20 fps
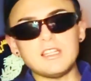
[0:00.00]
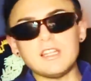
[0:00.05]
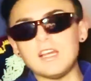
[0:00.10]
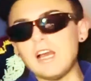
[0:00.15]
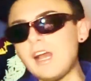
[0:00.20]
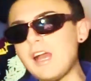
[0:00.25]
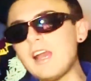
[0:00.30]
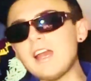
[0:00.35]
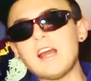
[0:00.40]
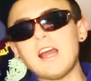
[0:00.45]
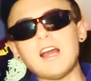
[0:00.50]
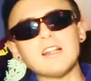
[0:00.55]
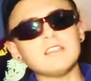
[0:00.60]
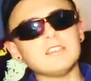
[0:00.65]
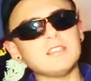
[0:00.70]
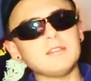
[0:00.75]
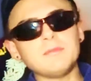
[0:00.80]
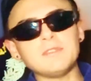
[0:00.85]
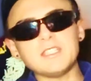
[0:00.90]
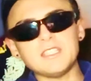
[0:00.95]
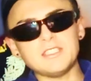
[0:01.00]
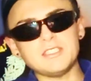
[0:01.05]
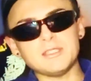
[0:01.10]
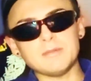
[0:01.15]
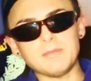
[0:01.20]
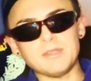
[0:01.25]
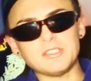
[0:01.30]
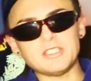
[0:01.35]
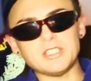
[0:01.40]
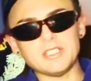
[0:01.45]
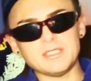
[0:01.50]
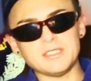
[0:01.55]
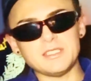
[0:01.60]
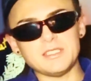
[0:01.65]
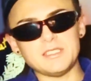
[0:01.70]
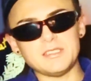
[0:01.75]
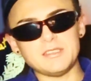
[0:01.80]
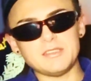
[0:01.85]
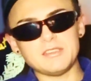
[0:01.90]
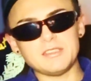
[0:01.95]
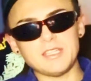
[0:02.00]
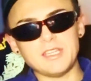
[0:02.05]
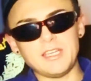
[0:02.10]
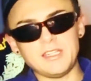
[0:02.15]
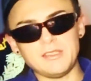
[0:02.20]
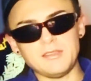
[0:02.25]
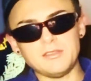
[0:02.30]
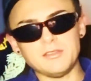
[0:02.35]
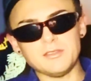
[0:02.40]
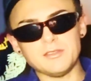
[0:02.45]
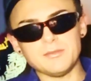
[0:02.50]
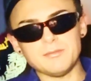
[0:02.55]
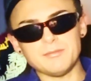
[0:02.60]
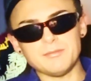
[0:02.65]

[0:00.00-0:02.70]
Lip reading: I let me tell you something about Chelsea Handler.